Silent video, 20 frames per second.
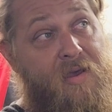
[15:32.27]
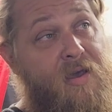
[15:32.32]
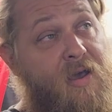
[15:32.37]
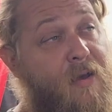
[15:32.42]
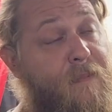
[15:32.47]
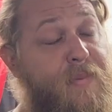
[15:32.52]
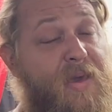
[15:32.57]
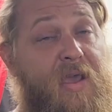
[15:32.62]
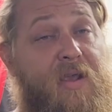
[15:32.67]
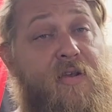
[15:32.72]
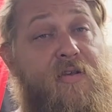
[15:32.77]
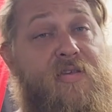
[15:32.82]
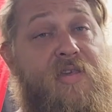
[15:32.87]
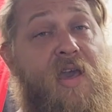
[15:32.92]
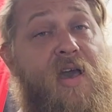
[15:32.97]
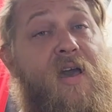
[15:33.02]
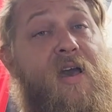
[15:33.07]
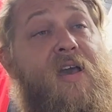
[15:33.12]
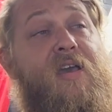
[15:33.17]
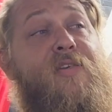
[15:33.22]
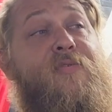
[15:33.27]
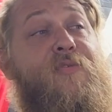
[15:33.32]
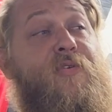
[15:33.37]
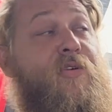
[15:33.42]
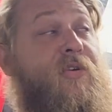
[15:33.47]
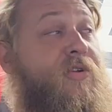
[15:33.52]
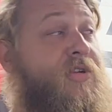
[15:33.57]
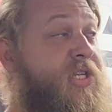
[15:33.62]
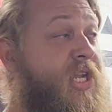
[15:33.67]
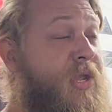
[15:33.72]
a bigger size
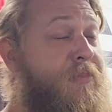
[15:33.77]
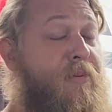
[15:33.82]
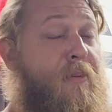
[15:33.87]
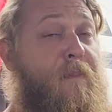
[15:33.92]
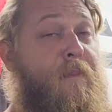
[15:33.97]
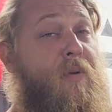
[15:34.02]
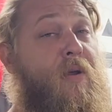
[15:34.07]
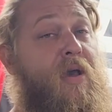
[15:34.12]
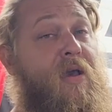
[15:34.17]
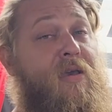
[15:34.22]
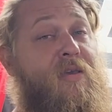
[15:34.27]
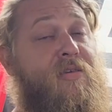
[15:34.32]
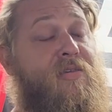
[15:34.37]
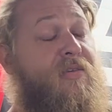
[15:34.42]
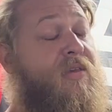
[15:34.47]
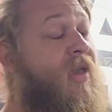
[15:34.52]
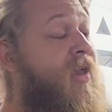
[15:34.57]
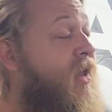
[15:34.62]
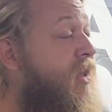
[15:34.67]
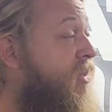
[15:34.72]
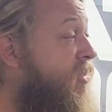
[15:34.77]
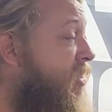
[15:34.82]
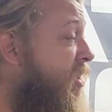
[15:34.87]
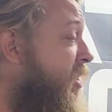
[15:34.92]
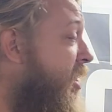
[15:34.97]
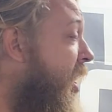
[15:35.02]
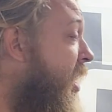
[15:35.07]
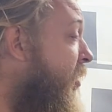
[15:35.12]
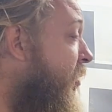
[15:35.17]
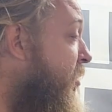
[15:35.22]
for a cheaper price, guys, I'd
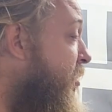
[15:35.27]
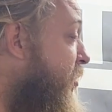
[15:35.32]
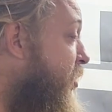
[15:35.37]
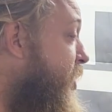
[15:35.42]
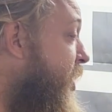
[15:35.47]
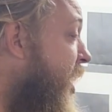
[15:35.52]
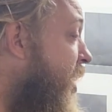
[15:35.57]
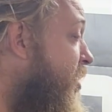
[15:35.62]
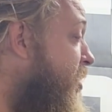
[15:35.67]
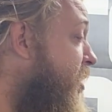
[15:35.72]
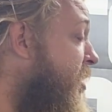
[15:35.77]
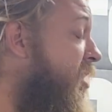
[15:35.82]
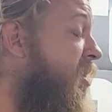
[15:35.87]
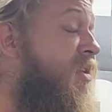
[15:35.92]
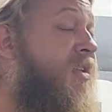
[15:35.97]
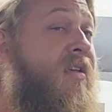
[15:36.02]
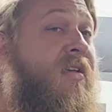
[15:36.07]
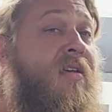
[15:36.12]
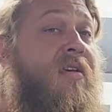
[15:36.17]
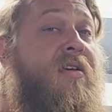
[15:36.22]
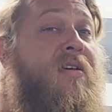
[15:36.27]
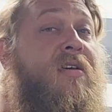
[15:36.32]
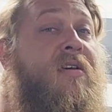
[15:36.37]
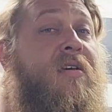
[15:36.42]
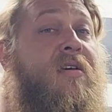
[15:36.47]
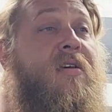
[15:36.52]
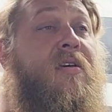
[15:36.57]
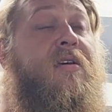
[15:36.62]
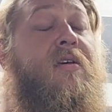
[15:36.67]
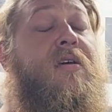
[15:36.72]
highly suggest it.
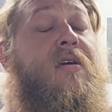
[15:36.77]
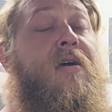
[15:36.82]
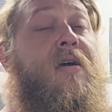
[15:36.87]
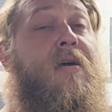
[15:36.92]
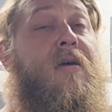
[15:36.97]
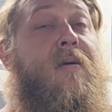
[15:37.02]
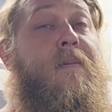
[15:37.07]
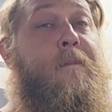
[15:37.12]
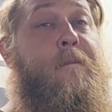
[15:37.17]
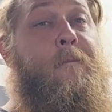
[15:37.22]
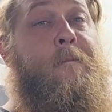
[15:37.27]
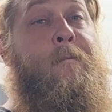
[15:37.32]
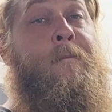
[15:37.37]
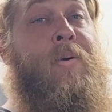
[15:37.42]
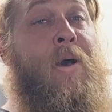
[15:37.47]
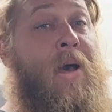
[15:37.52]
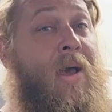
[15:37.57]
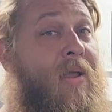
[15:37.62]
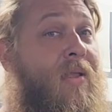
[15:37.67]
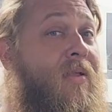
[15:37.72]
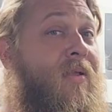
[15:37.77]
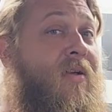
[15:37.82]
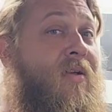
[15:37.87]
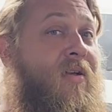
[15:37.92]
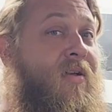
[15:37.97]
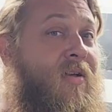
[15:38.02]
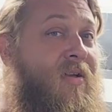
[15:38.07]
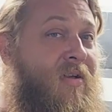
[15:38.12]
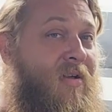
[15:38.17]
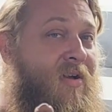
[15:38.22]
But
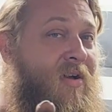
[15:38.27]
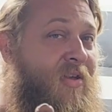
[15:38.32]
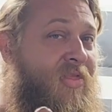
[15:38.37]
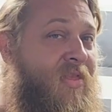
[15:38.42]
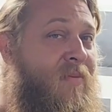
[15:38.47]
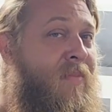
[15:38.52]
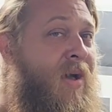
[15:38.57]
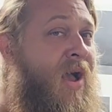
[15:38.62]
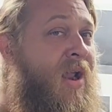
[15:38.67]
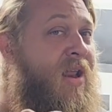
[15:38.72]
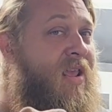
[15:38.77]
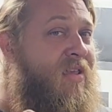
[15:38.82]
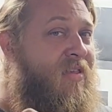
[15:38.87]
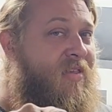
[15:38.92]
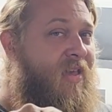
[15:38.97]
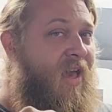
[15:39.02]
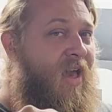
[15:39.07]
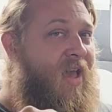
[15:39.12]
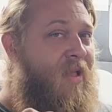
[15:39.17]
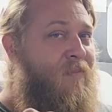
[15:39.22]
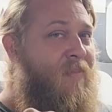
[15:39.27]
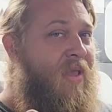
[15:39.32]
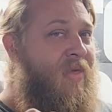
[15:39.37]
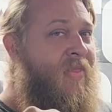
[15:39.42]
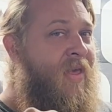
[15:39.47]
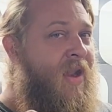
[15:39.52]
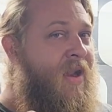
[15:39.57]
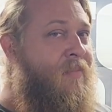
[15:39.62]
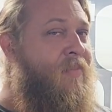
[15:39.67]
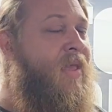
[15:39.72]
on the money side, being
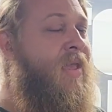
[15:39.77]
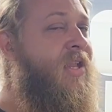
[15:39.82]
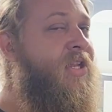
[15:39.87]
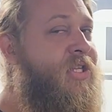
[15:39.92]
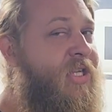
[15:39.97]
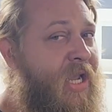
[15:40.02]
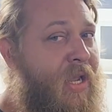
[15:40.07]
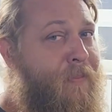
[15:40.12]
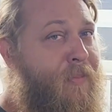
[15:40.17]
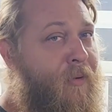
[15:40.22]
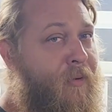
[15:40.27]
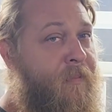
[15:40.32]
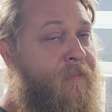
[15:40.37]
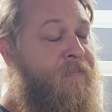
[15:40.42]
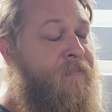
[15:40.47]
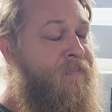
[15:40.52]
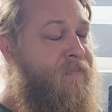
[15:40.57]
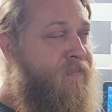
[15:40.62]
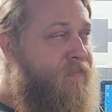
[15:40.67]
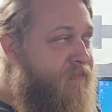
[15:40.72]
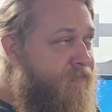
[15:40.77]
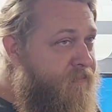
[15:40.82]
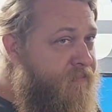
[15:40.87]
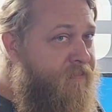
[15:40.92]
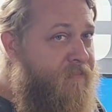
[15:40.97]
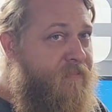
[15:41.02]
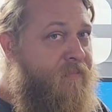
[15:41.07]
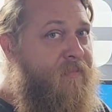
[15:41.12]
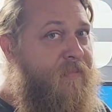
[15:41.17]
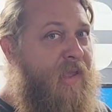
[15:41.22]
that I'm getting cheaper,
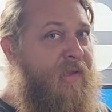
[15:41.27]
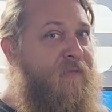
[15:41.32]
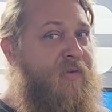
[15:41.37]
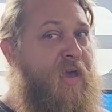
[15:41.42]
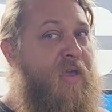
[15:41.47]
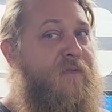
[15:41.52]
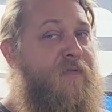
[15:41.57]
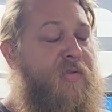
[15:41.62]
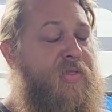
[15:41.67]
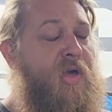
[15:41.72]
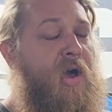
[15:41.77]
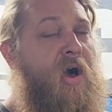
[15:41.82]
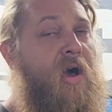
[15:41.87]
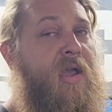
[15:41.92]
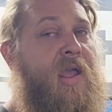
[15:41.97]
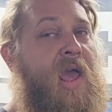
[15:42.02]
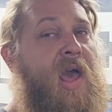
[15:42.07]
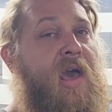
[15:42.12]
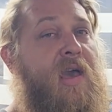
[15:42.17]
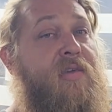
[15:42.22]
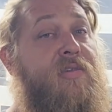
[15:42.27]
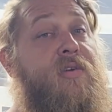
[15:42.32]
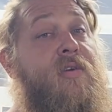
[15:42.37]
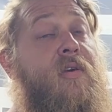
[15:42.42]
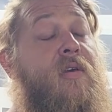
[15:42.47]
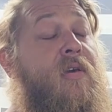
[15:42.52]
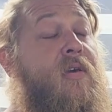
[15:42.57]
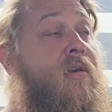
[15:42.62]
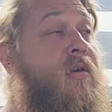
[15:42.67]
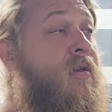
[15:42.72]
food for thought, guys.
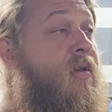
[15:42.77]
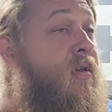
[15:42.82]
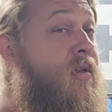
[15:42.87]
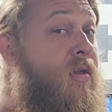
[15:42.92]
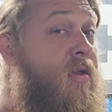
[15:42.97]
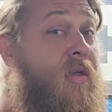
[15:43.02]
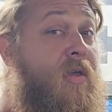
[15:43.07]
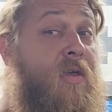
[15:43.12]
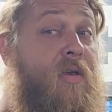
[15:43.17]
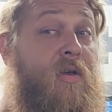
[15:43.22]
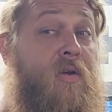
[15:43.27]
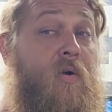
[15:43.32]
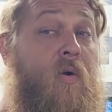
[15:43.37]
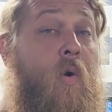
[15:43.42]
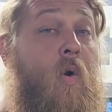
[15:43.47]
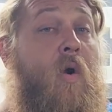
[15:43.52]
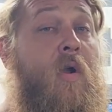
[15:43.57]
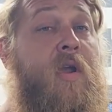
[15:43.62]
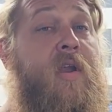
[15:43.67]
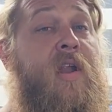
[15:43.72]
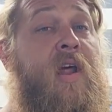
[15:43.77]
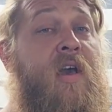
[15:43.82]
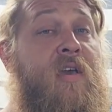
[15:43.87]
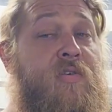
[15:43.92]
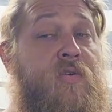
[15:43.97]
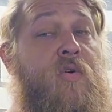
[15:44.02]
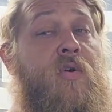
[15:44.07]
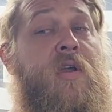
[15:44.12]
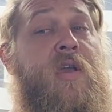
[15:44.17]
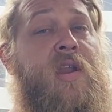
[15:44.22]
Organize,
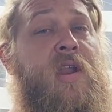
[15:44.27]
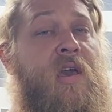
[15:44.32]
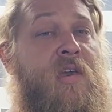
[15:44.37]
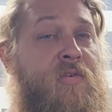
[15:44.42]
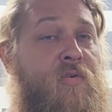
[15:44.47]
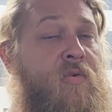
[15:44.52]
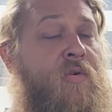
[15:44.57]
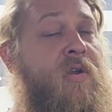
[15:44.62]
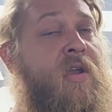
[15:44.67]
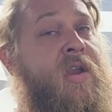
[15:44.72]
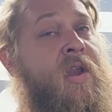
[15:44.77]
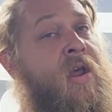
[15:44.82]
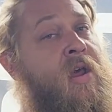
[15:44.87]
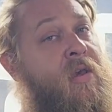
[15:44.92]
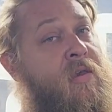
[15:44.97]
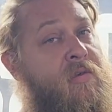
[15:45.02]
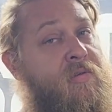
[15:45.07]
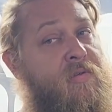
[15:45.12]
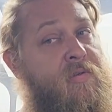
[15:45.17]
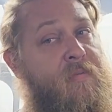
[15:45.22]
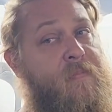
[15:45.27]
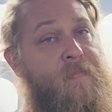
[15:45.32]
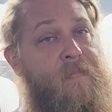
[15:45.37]
organize, organize.